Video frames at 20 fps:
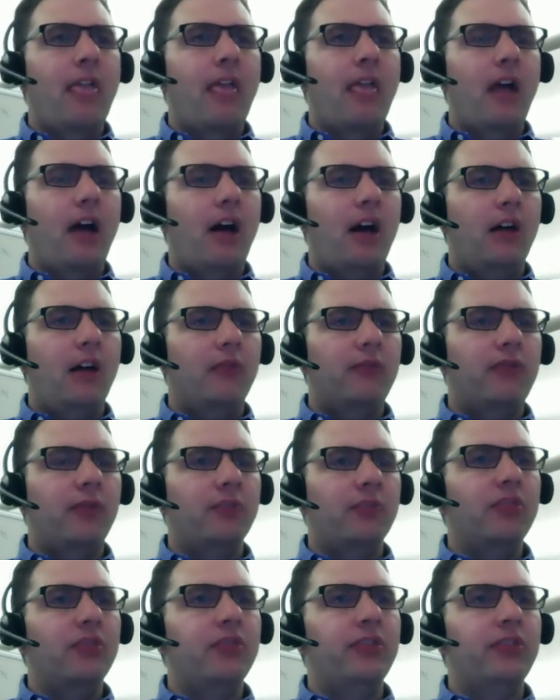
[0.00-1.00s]

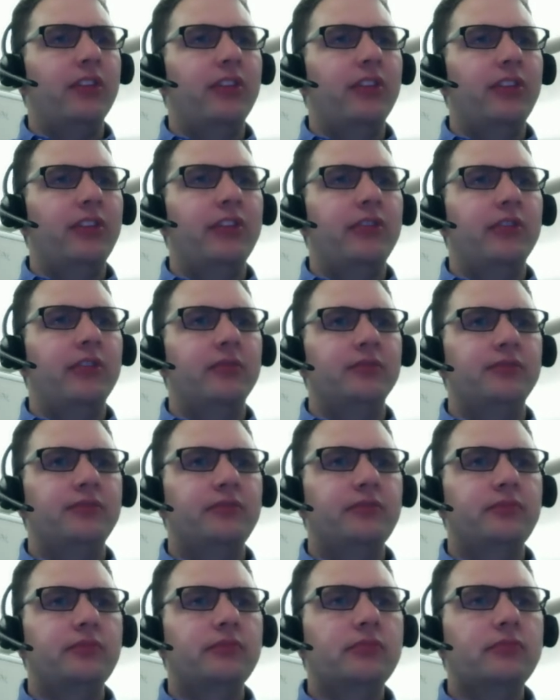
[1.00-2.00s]
from UCS Central.
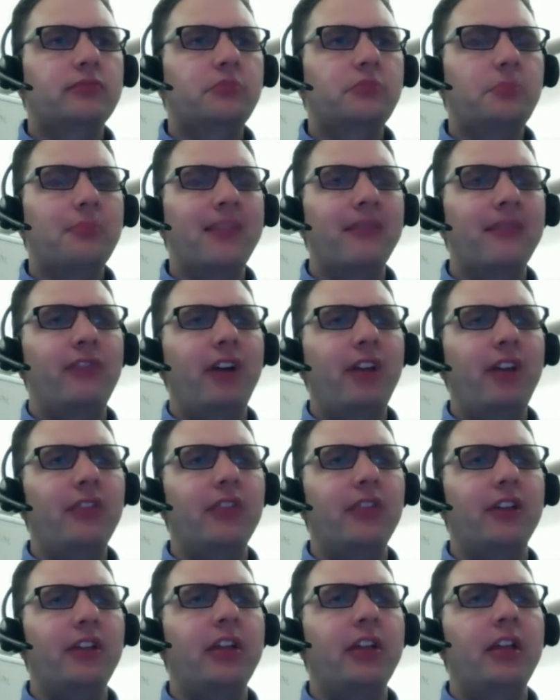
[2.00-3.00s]
And
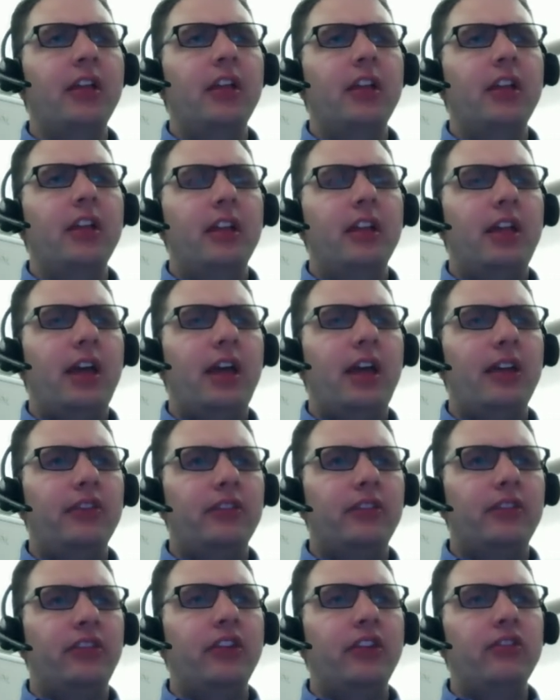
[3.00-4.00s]
finally, it has
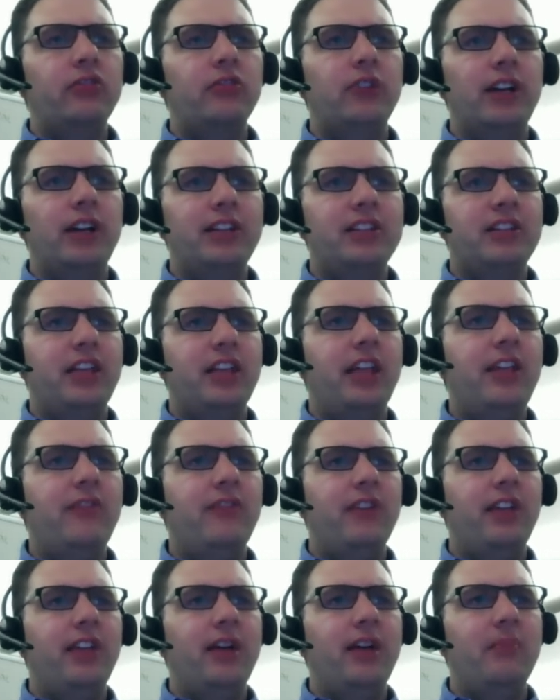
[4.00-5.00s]
a centralized
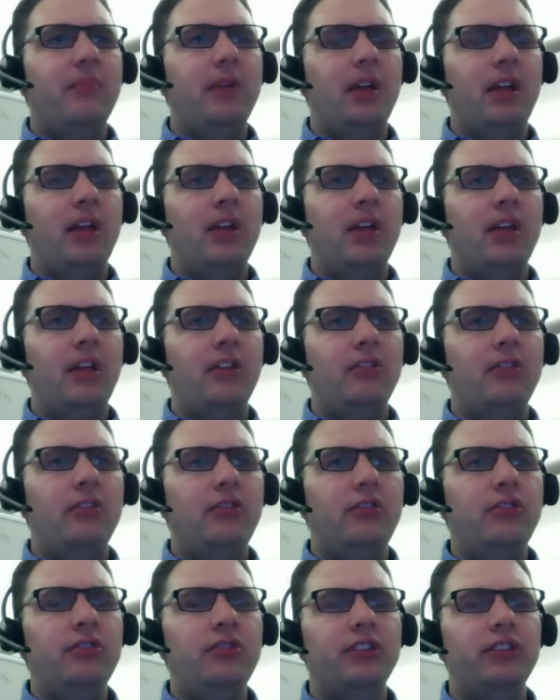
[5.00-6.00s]
KVM and
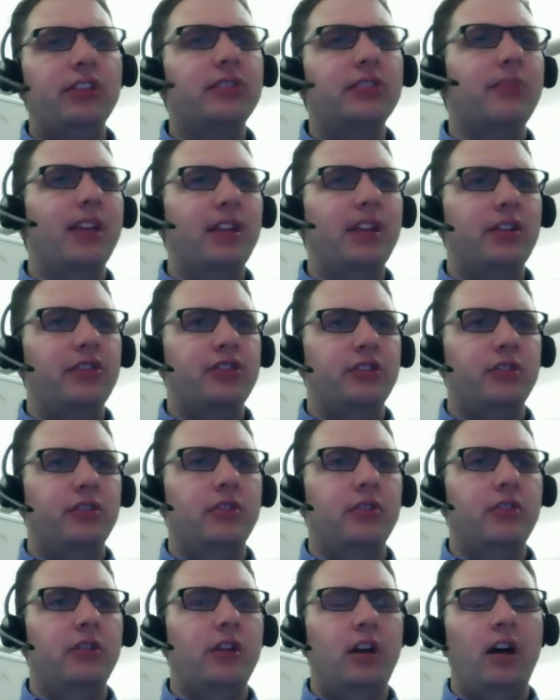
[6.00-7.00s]
UCS
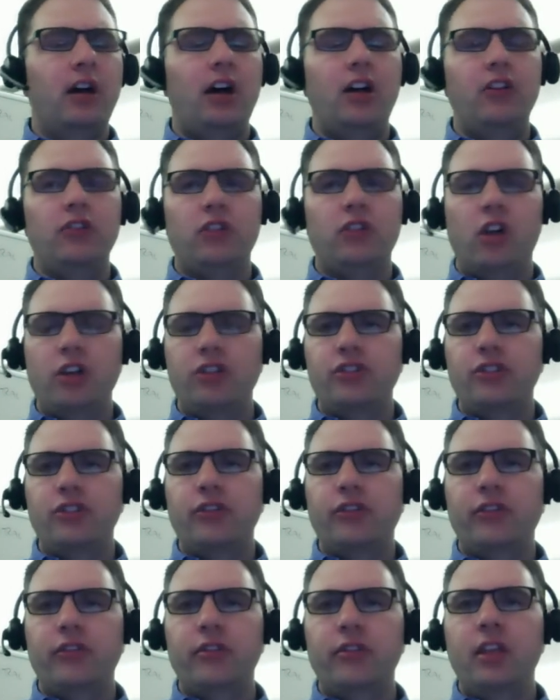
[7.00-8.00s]
Manager
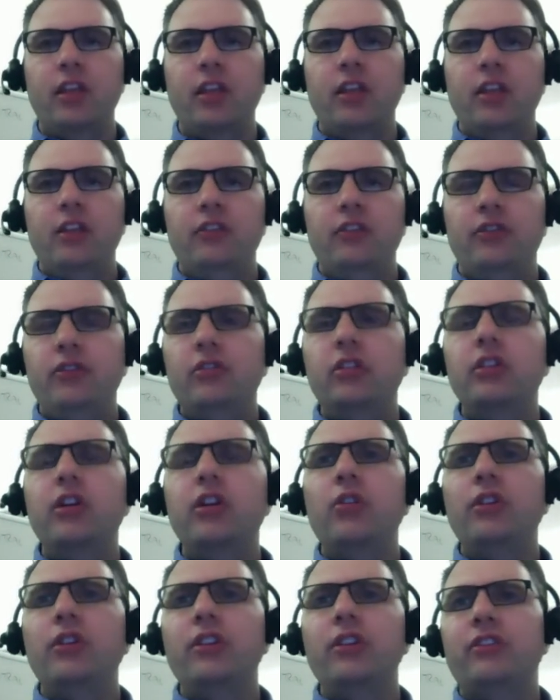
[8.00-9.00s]
launchers. So you can
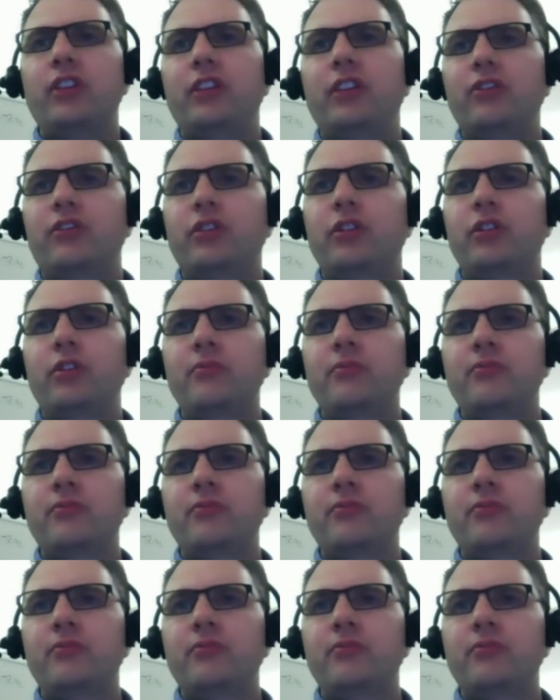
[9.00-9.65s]
go into Central